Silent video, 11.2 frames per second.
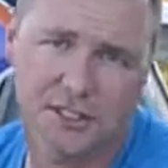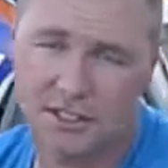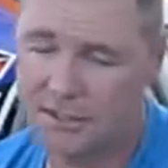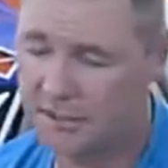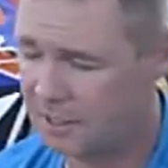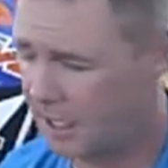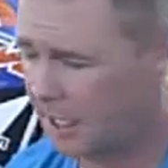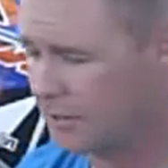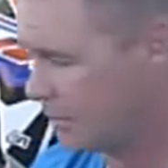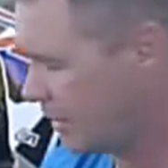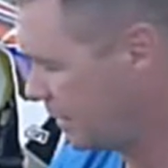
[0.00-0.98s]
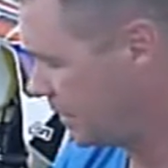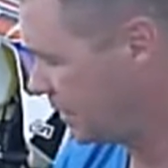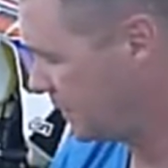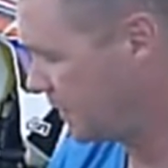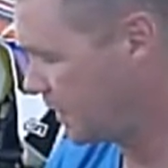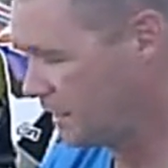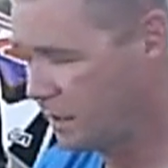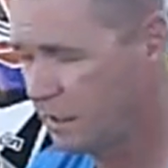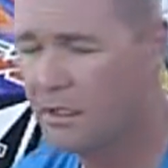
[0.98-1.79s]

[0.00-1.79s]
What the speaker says: a Sicass Racing seat